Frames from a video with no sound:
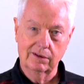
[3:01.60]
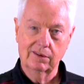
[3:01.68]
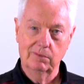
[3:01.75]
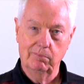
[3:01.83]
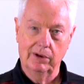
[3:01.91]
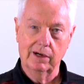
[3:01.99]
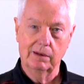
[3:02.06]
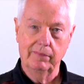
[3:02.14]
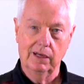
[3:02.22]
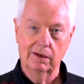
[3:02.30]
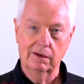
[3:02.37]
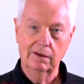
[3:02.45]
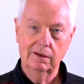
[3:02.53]
to the bottom
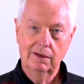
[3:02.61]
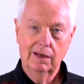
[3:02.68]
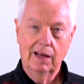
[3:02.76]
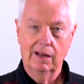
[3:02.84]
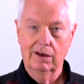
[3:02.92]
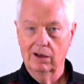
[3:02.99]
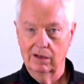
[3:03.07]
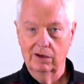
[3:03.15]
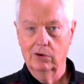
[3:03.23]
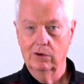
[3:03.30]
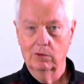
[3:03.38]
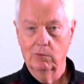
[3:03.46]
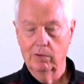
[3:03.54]
end and not
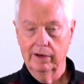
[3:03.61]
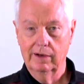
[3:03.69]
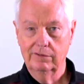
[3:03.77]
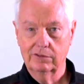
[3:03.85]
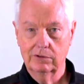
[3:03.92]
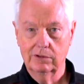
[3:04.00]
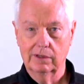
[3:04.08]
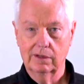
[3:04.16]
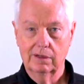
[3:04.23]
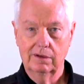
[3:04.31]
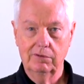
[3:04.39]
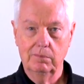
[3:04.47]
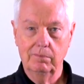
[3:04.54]
knowing what he's doing.
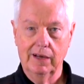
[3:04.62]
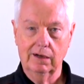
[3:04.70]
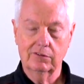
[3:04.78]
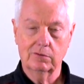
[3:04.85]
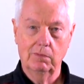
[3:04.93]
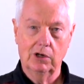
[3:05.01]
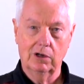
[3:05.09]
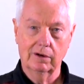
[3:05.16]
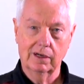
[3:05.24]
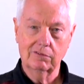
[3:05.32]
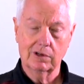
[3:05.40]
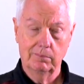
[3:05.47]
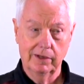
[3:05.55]
If you make small
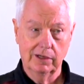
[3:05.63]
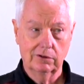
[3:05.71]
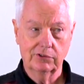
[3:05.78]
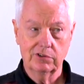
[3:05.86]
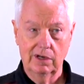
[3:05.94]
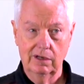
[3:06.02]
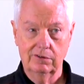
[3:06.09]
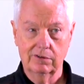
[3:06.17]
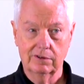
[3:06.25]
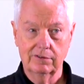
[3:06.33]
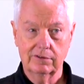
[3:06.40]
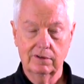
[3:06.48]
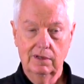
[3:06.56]
incremental
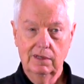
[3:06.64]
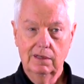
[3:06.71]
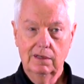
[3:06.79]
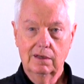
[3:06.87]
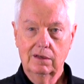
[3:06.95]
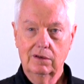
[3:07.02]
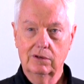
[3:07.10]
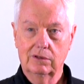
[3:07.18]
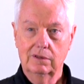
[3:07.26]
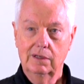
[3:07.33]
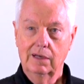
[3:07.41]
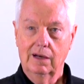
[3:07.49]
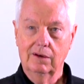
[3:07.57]
changes,
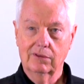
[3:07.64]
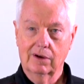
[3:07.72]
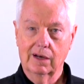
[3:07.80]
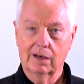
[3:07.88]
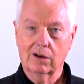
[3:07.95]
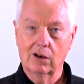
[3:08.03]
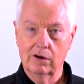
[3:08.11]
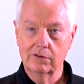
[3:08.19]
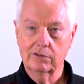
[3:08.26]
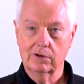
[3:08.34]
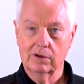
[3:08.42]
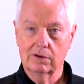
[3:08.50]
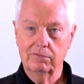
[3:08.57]
you'll either get
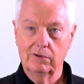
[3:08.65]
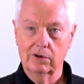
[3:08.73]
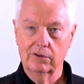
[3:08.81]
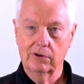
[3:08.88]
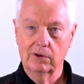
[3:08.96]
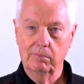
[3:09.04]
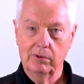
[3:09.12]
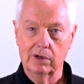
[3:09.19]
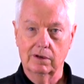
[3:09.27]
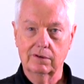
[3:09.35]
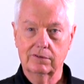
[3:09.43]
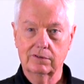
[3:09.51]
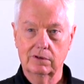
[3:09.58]
closer or farther
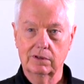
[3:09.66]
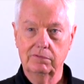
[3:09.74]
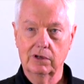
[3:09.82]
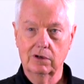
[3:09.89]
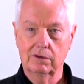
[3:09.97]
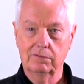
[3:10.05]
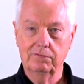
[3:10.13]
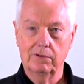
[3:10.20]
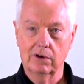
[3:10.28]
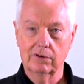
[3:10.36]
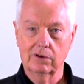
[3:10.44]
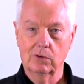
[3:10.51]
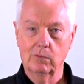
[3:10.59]
apart. So if you go
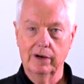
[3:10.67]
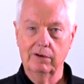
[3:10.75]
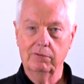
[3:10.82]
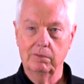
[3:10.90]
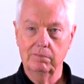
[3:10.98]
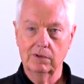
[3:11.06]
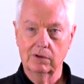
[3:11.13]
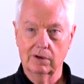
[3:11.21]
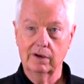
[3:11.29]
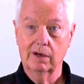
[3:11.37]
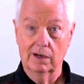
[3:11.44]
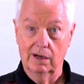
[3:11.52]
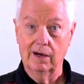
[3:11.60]
farther away from, or you
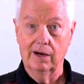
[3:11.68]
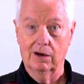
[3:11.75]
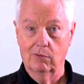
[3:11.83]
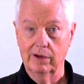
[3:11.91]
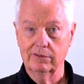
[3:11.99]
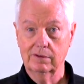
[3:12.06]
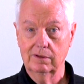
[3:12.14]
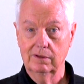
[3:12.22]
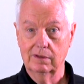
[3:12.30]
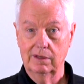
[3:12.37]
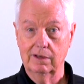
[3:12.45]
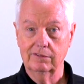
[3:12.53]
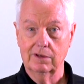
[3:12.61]
get a higher res,
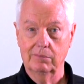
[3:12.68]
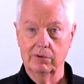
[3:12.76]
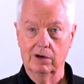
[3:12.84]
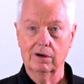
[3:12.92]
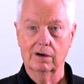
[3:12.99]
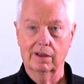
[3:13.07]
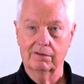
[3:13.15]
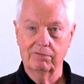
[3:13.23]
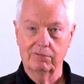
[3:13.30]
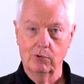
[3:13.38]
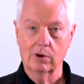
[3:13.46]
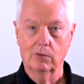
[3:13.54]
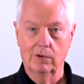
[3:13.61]
SWR like
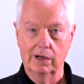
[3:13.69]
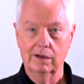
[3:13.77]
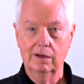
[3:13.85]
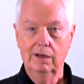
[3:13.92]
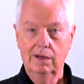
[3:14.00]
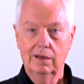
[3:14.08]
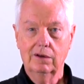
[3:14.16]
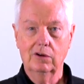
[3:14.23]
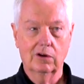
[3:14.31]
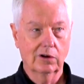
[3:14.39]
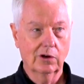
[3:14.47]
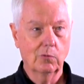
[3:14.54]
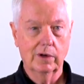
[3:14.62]
4 to 1, you
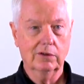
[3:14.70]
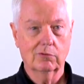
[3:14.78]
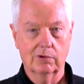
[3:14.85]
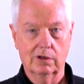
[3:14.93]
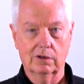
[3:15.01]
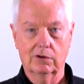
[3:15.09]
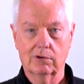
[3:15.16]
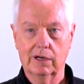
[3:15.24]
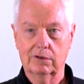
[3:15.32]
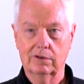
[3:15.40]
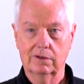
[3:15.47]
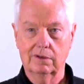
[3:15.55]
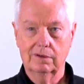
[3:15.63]
know you went the wrong
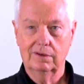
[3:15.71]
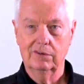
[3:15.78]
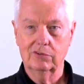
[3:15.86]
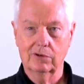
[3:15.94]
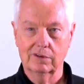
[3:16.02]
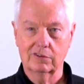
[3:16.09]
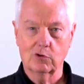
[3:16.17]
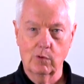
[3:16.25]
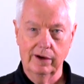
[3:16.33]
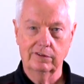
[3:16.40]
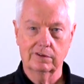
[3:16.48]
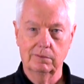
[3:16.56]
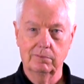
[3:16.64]
direction. You should have
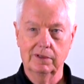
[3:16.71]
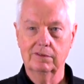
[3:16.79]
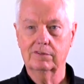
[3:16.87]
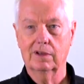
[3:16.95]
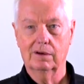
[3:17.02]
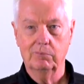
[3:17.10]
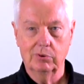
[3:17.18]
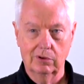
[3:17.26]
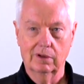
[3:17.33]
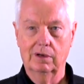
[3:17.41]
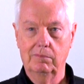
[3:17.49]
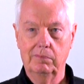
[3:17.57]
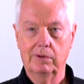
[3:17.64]
squeezed them instead of
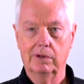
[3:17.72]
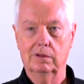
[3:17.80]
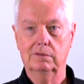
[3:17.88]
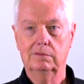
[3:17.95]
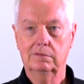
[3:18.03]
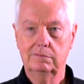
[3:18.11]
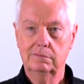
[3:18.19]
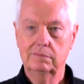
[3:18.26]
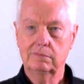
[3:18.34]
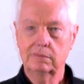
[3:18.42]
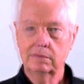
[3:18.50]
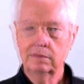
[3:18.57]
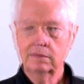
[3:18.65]
pulling them apart.
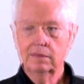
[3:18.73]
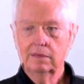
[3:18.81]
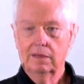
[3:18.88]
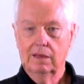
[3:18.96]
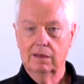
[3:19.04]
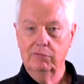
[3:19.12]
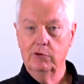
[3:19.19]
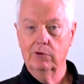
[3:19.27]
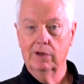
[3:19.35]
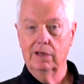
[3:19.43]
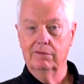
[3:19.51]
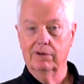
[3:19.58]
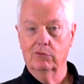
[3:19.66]
If you
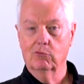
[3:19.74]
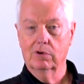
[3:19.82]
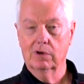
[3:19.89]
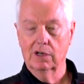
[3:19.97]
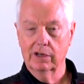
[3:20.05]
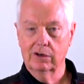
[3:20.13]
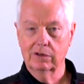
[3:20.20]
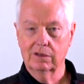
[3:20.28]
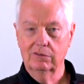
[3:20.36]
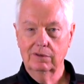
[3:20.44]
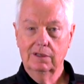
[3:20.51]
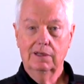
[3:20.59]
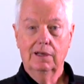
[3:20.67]
have a really
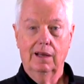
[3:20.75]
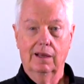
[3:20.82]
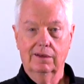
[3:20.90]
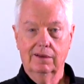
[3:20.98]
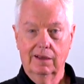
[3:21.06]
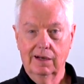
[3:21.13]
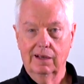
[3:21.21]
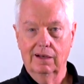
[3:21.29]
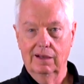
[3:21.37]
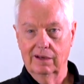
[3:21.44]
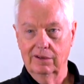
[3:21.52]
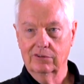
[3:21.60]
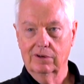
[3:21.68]
good antenna
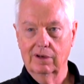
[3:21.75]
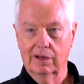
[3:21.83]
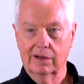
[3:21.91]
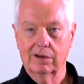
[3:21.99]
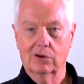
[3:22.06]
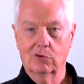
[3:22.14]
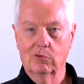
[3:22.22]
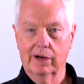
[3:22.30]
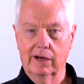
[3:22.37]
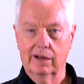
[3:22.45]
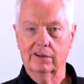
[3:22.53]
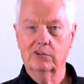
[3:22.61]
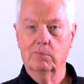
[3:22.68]
analyzer like our Rig
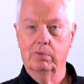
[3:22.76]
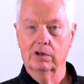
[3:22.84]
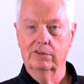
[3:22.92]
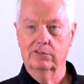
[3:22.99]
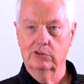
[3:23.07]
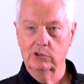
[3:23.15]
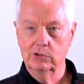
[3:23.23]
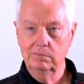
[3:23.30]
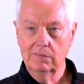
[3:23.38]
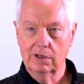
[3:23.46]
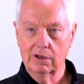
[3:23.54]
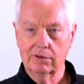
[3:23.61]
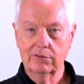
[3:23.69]
Expert Zoom
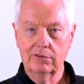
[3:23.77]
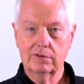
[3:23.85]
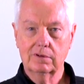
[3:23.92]
models,